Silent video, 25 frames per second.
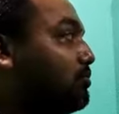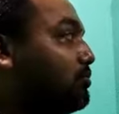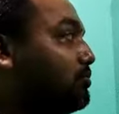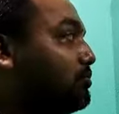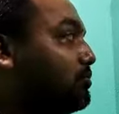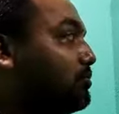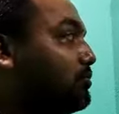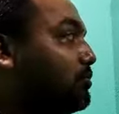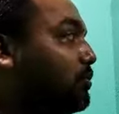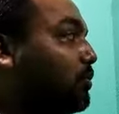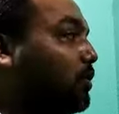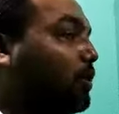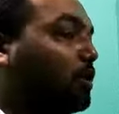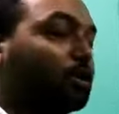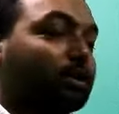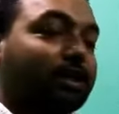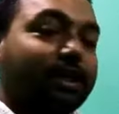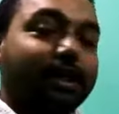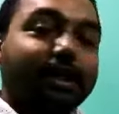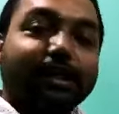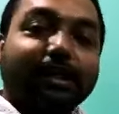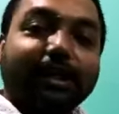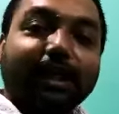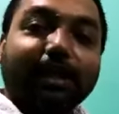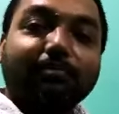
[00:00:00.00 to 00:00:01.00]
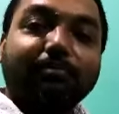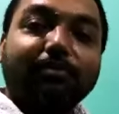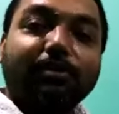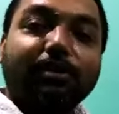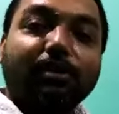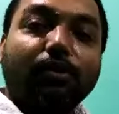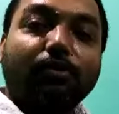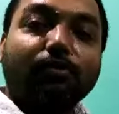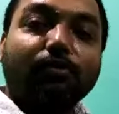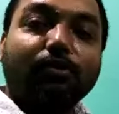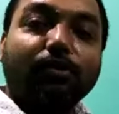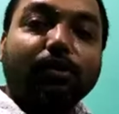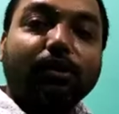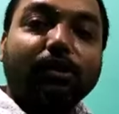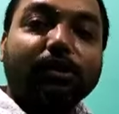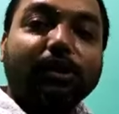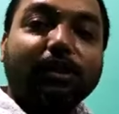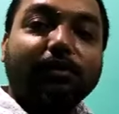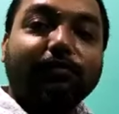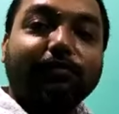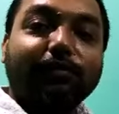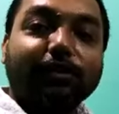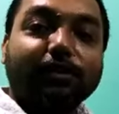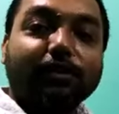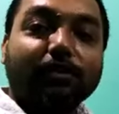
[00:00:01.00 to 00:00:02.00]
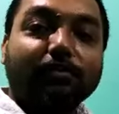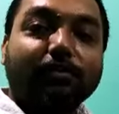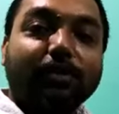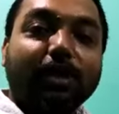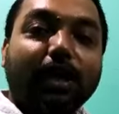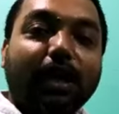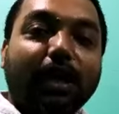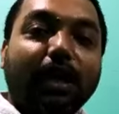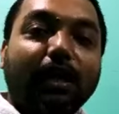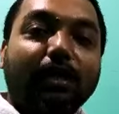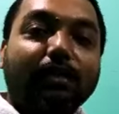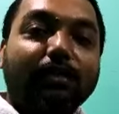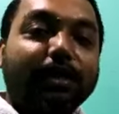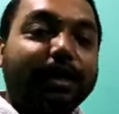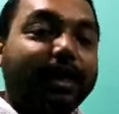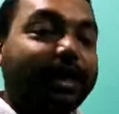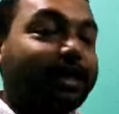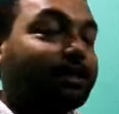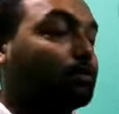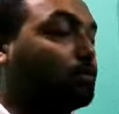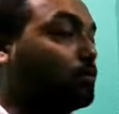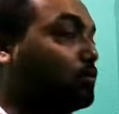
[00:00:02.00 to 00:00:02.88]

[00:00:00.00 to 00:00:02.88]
rock that comes out on the surface of the earth and